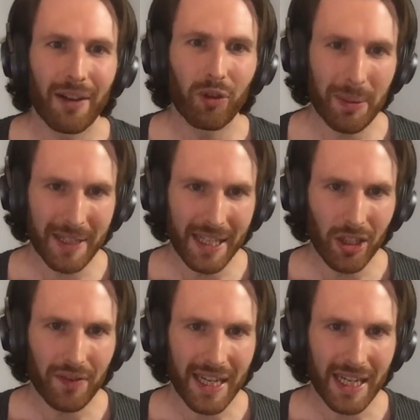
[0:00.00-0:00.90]

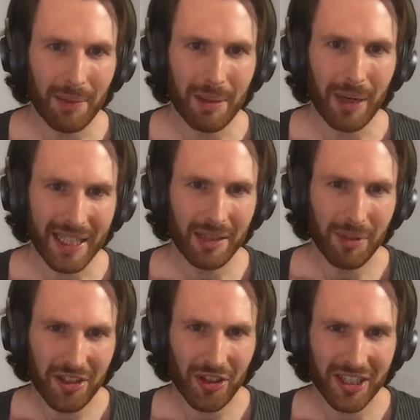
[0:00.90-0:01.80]
40% of the incoming Biden
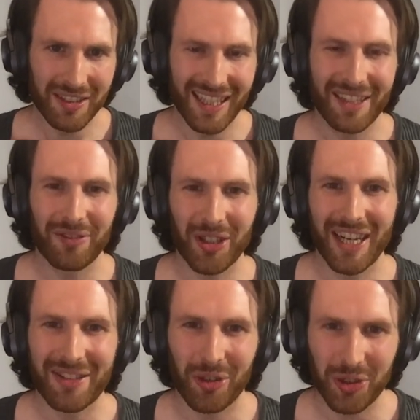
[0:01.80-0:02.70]
administration uh, follow
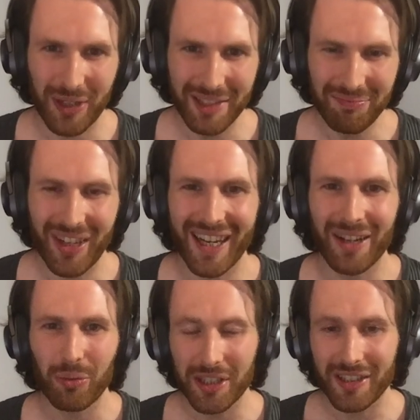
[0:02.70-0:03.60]
Ezra on Twitter,
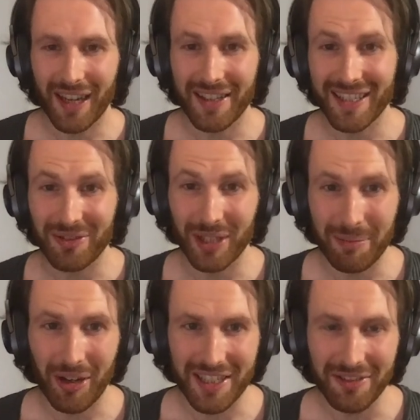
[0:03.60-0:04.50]
uh, which I think is
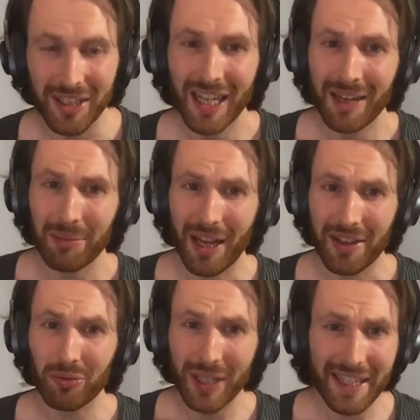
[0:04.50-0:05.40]
really impressive. But I
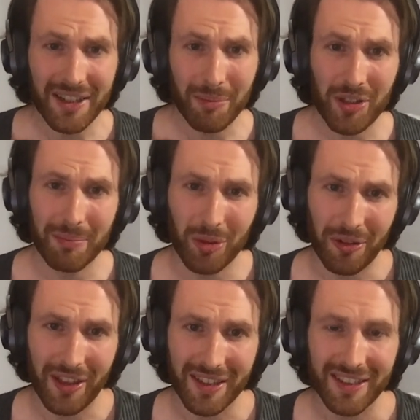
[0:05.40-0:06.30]
think really the most
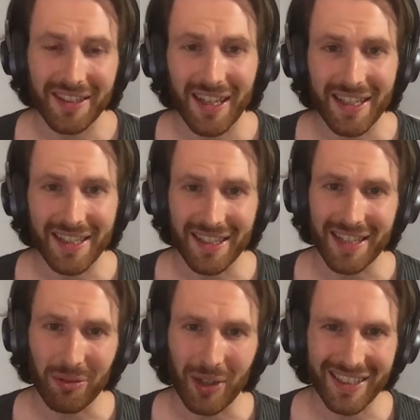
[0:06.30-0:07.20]
important thing is that he
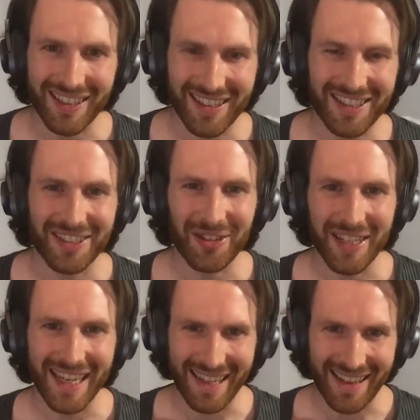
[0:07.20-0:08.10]
is a regular listener to
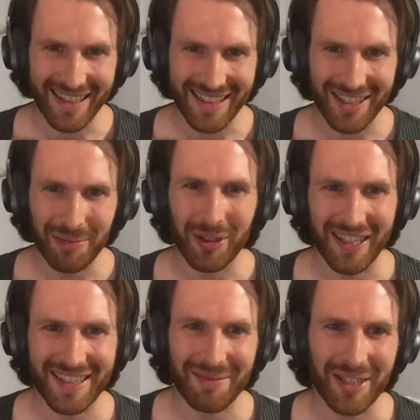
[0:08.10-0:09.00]
the 80,000 Hours
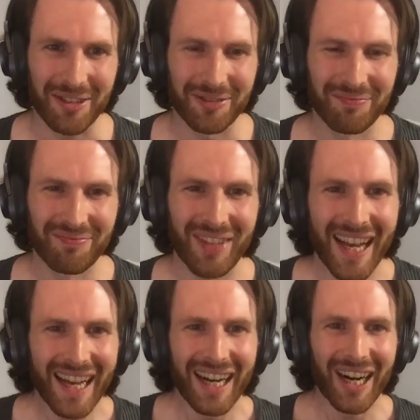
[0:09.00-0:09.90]
podcast himself.
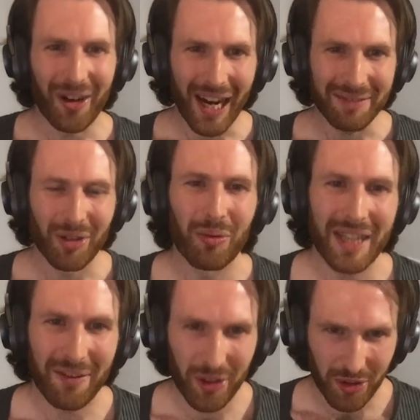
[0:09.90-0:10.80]
All right,
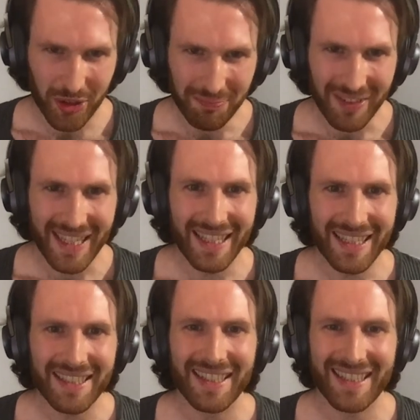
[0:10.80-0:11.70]
without further ado,
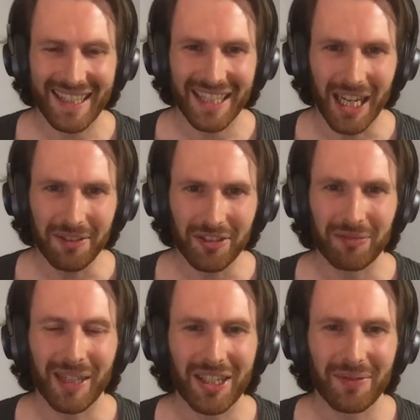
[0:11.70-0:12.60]
here is the second half
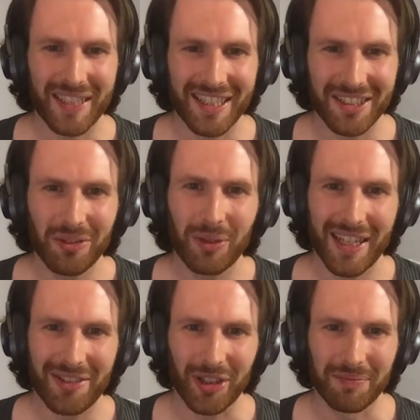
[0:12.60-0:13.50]
of my conversation
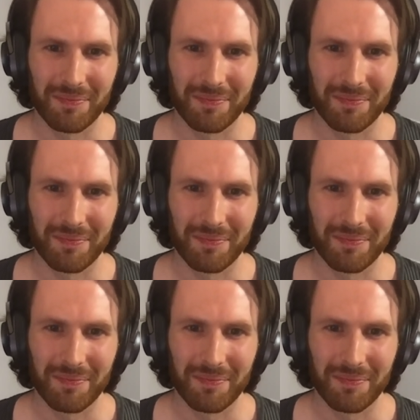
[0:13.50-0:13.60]
with Ezra.